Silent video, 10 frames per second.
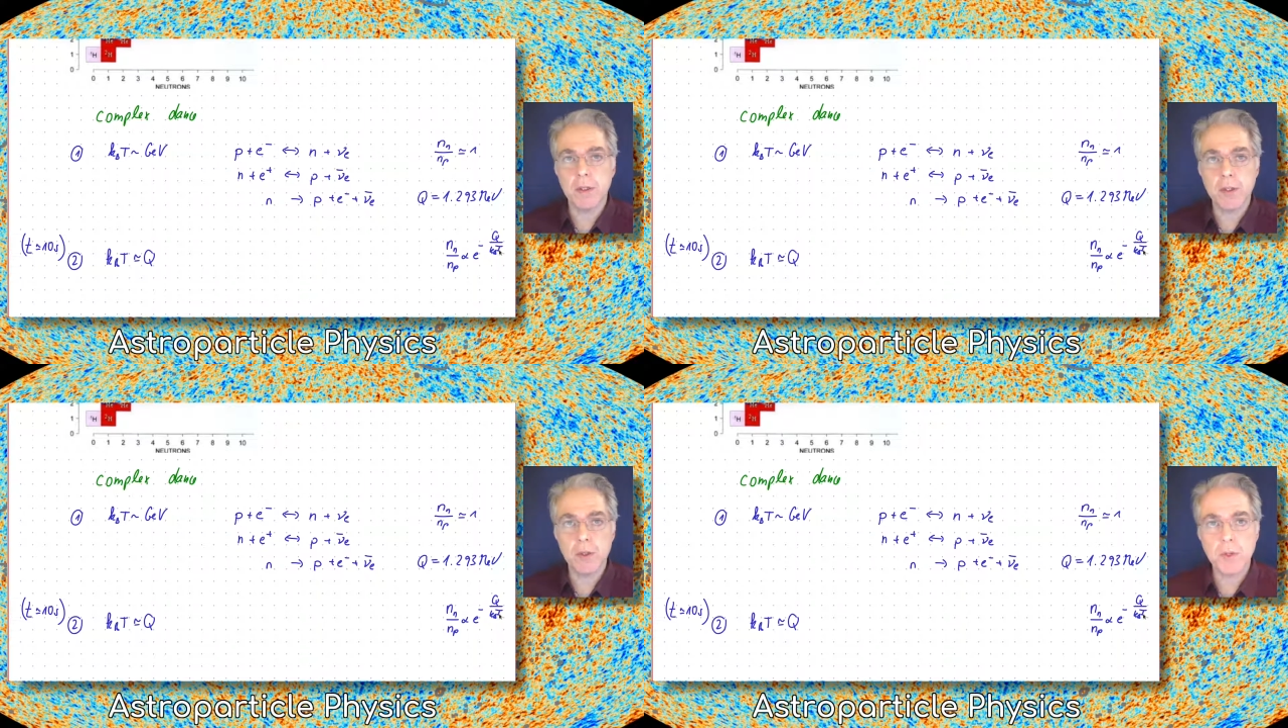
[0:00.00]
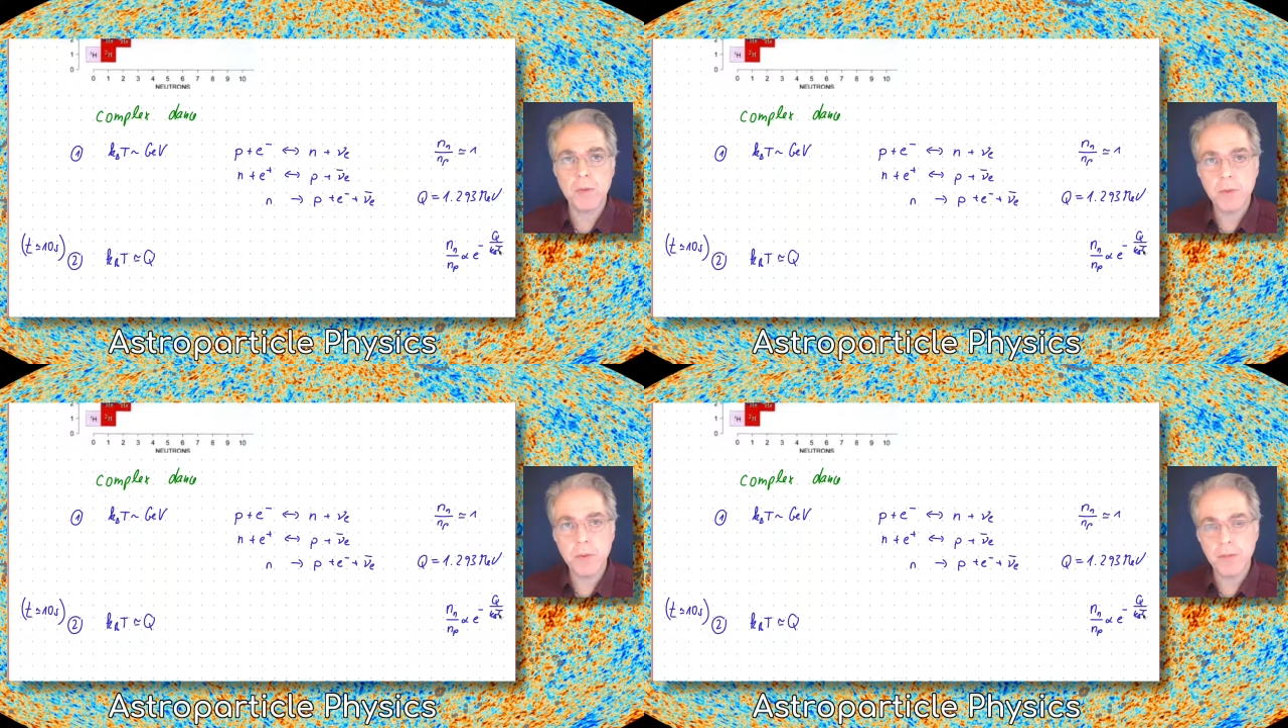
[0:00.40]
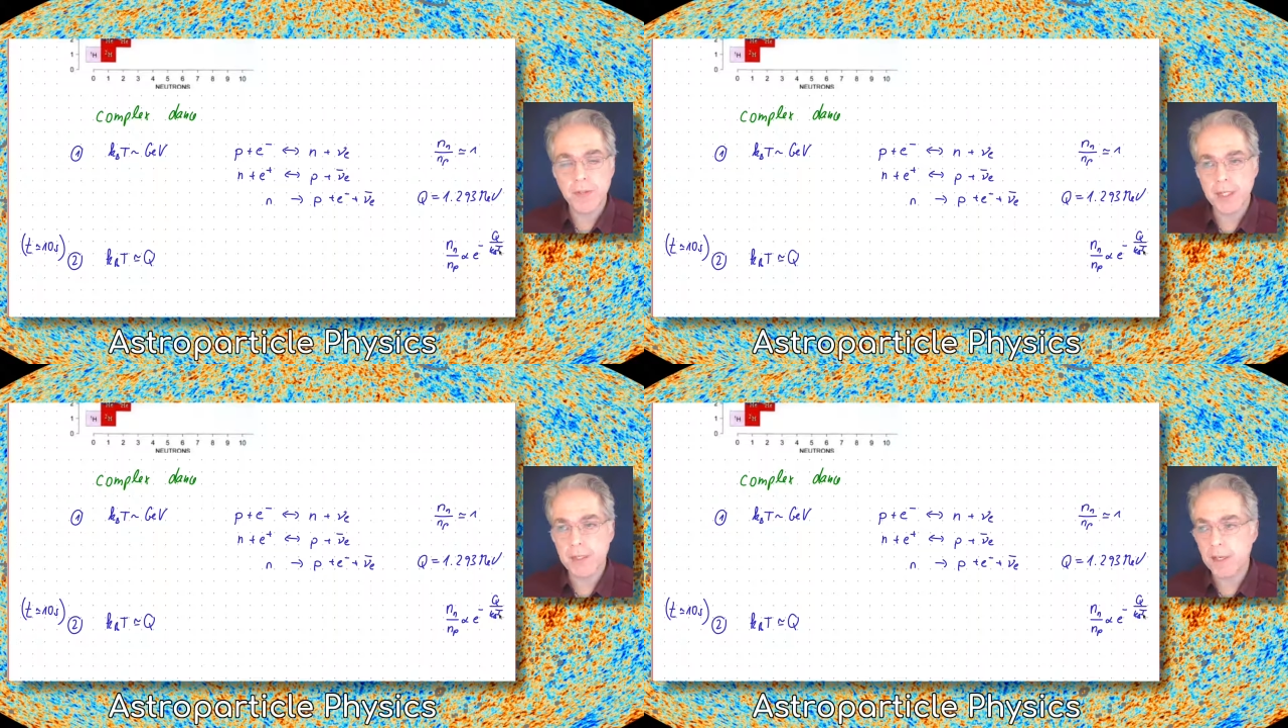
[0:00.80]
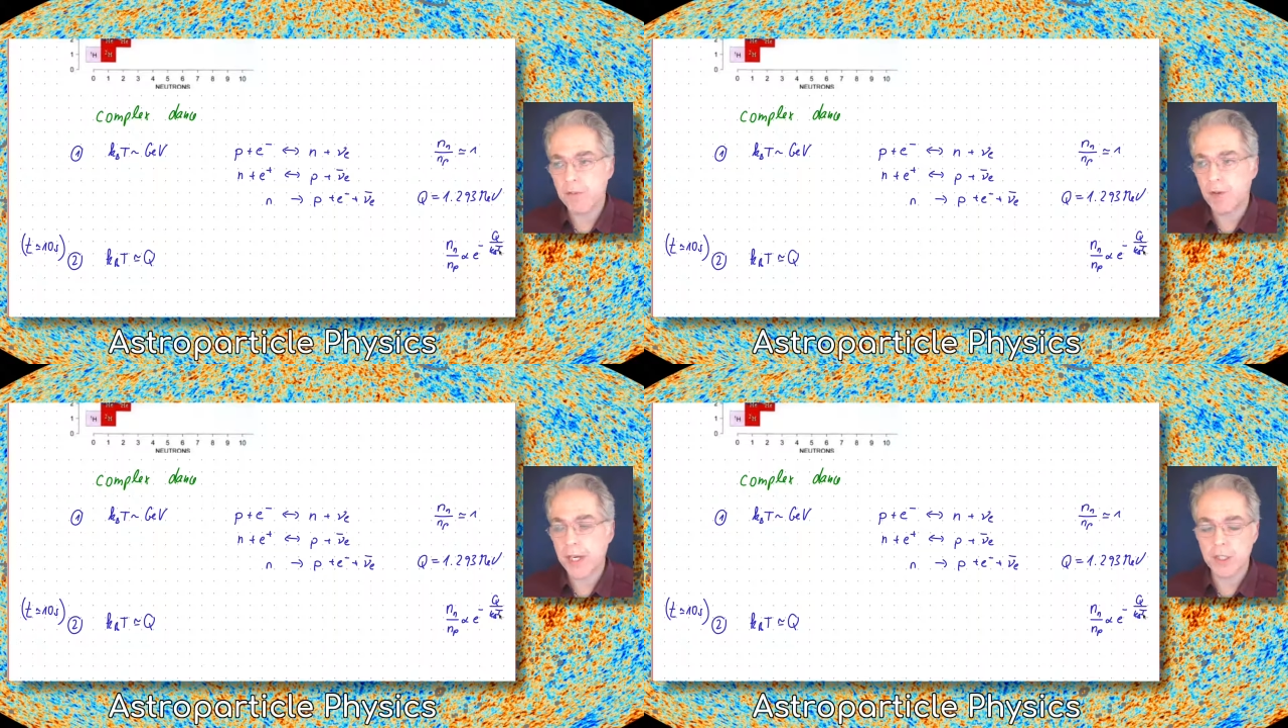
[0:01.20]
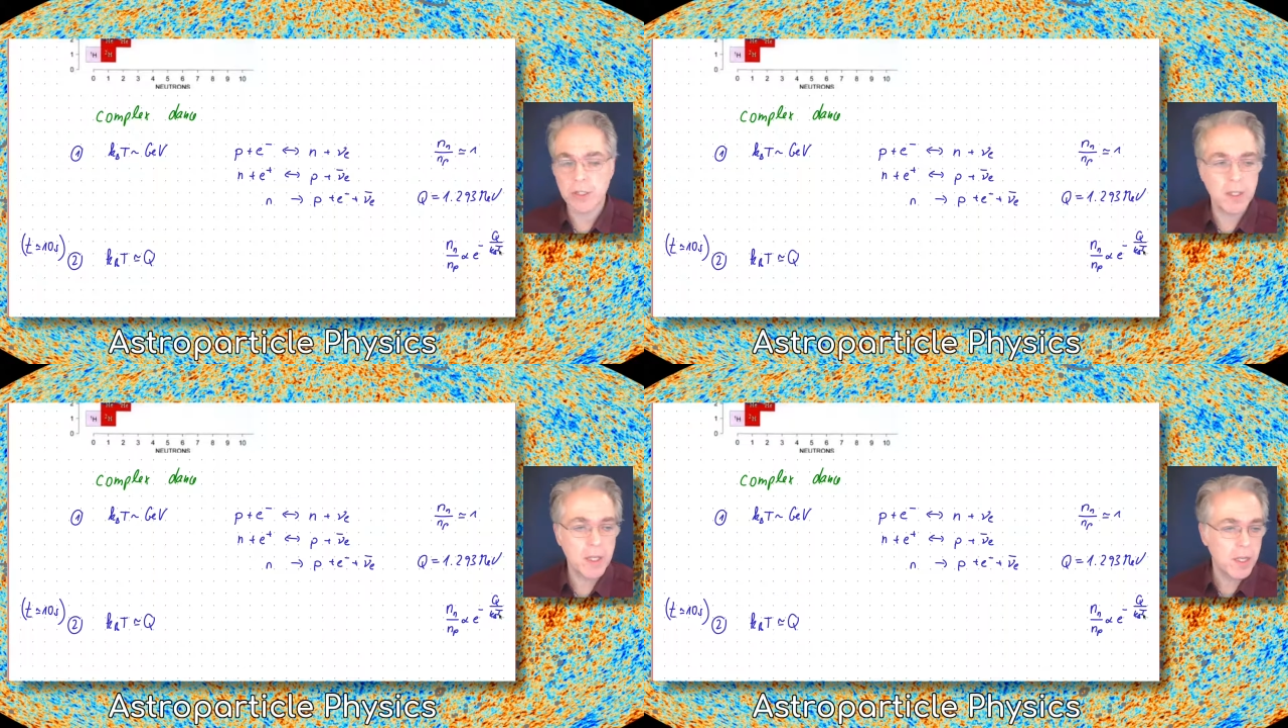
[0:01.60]
So you fix that fraction
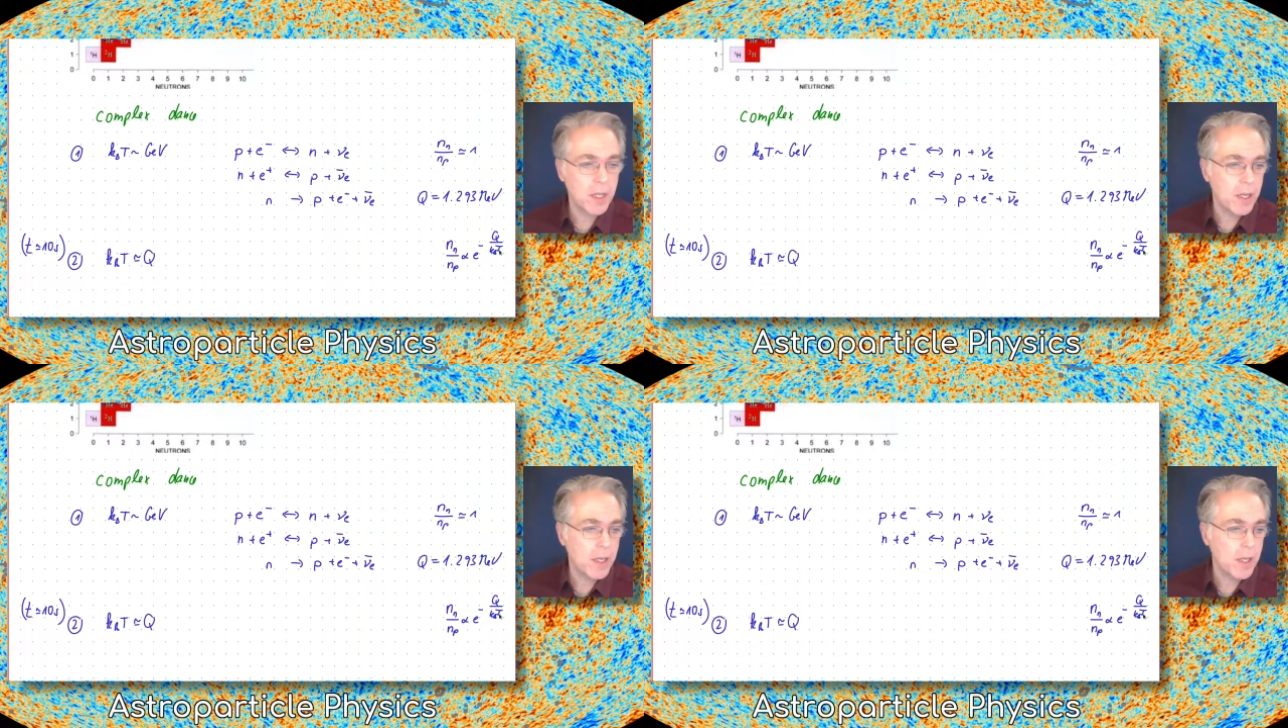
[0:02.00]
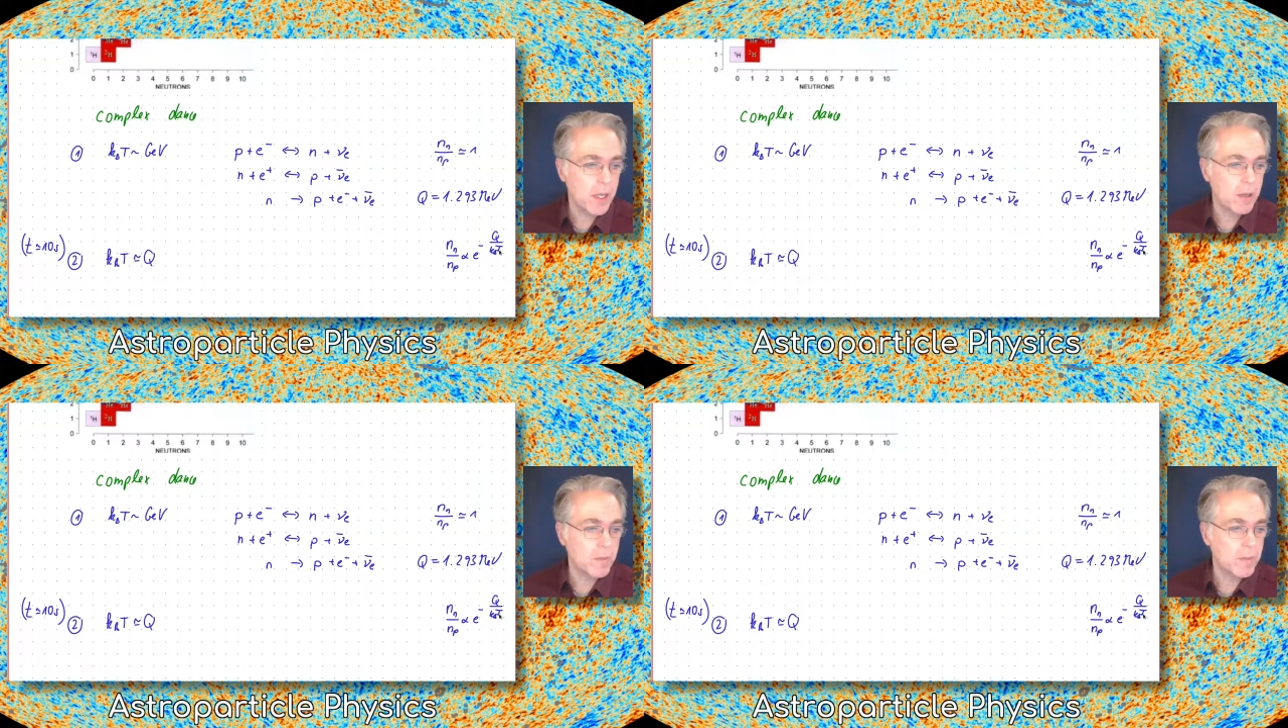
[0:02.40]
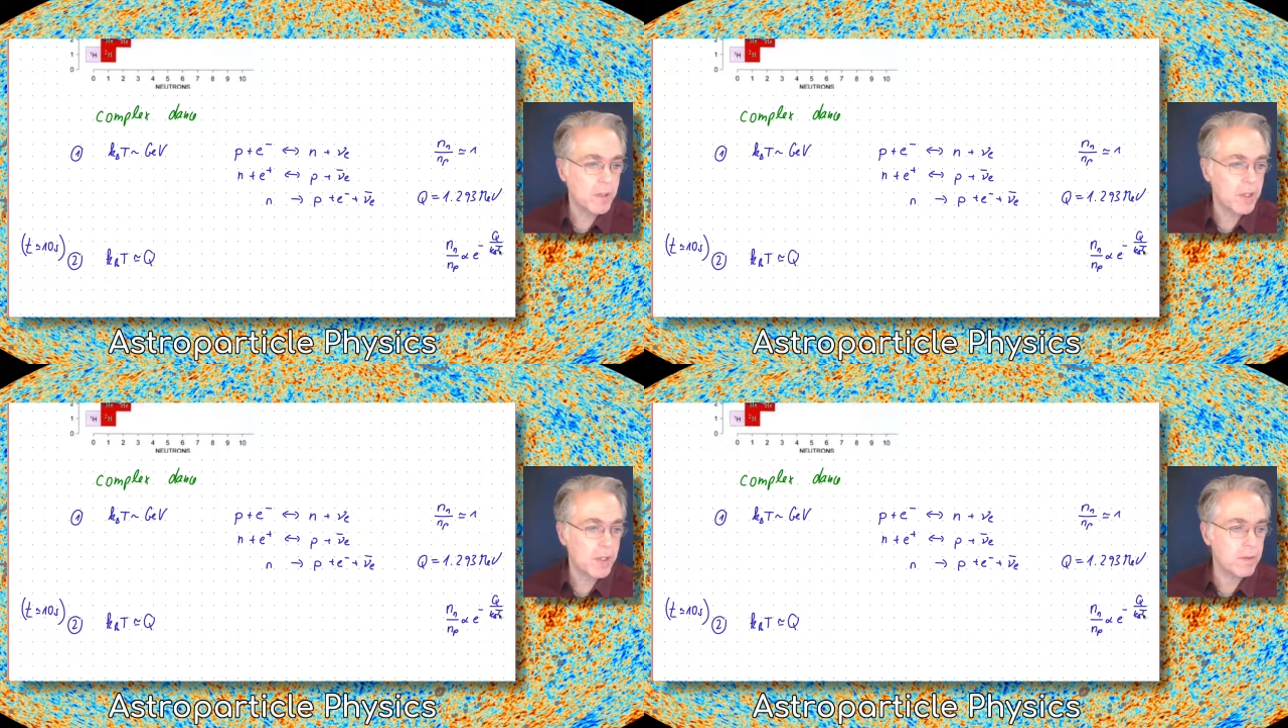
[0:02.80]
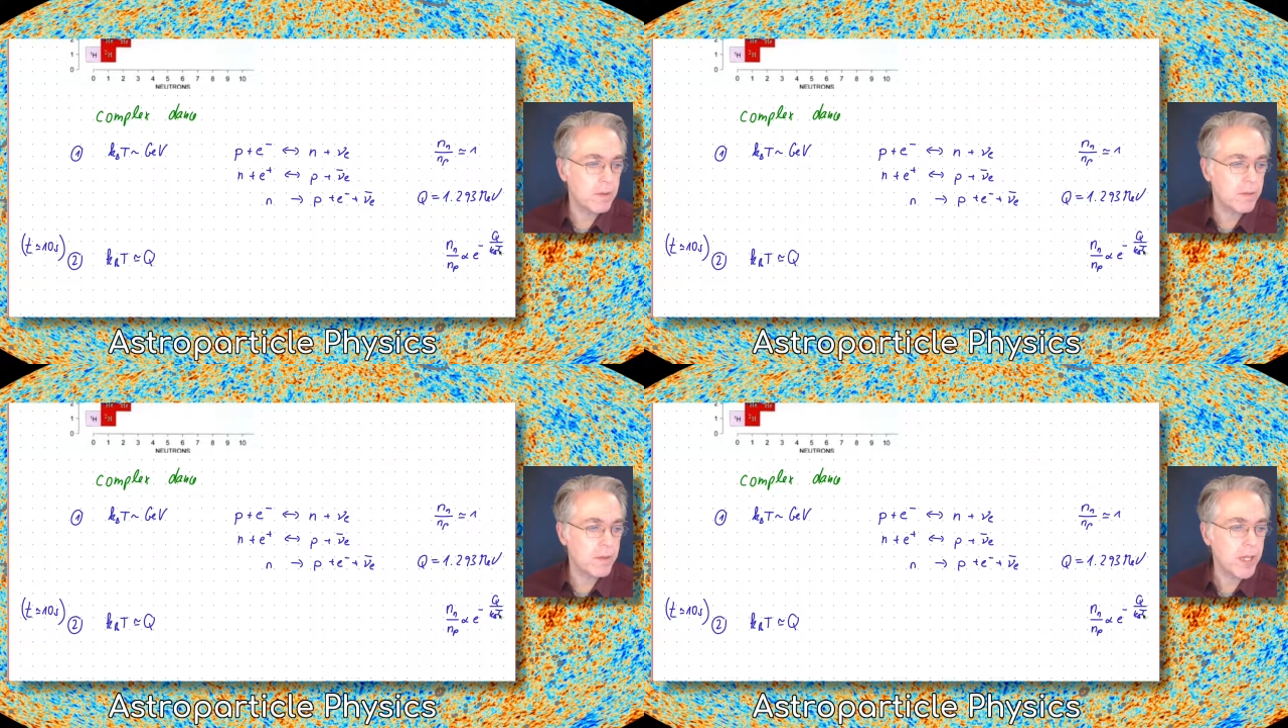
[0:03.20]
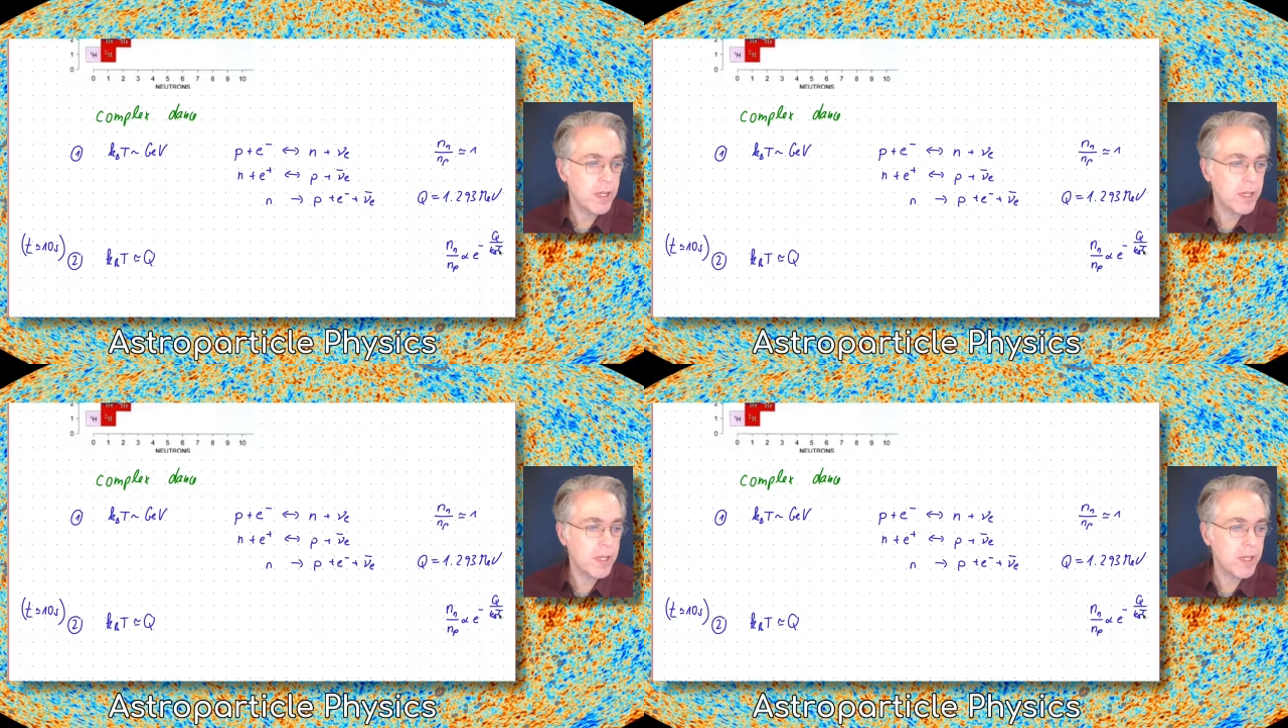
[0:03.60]
roughly,